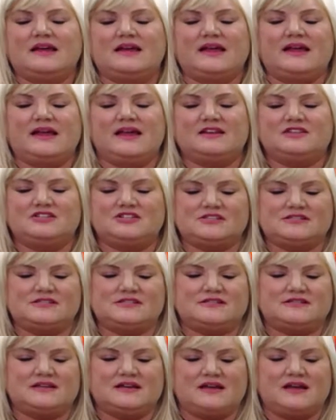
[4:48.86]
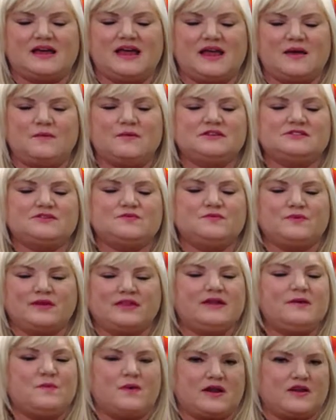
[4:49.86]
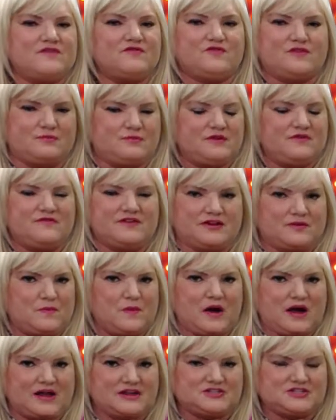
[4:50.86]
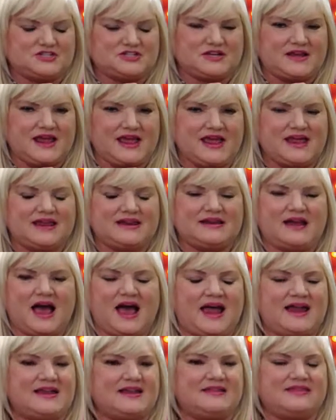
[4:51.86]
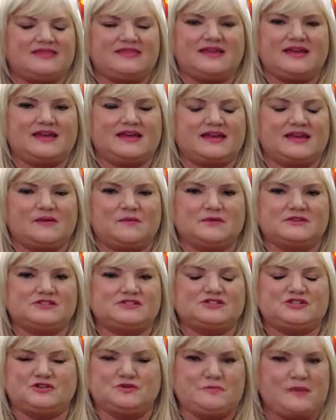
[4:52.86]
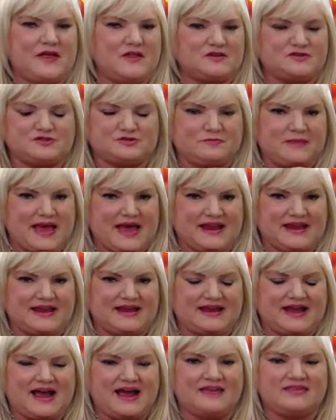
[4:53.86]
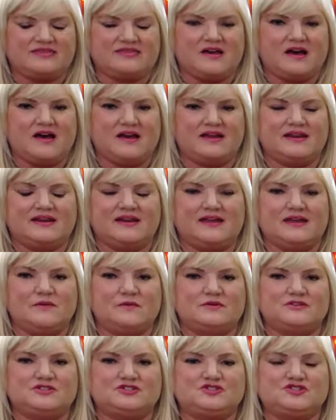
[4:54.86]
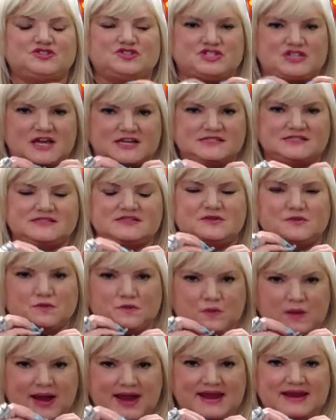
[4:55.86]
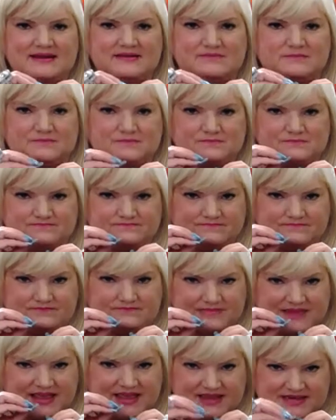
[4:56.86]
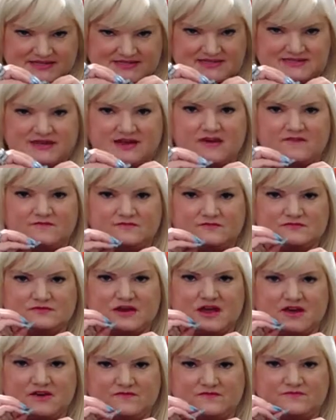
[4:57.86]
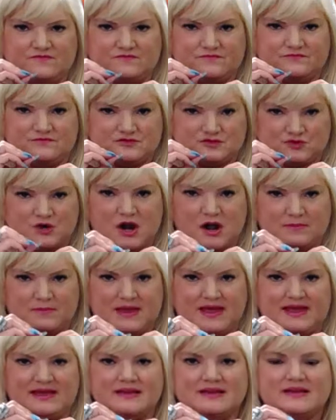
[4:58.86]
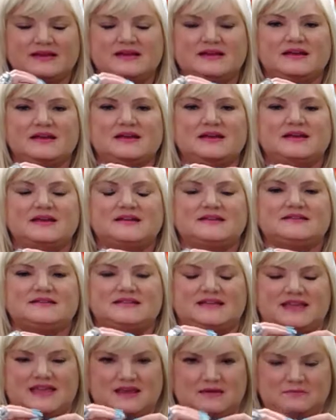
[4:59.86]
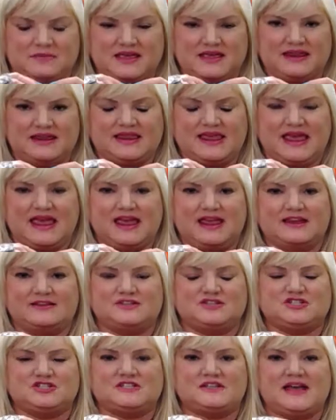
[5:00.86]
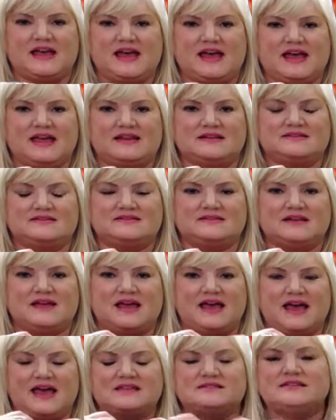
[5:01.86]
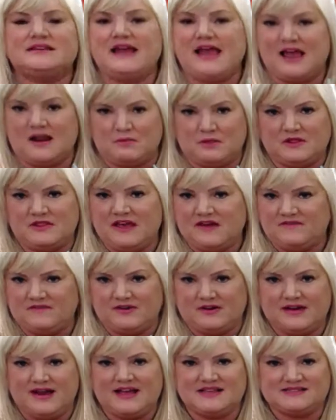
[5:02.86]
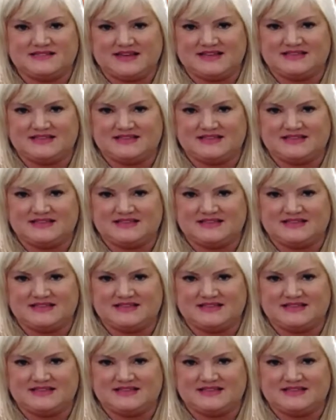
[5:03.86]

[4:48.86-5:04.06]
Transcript: it was a really wonderful movie to watch. And I didn't think it was too melodramatic. I thought it was just the right hint of drama to keep me engaged. And as an animal lover, as I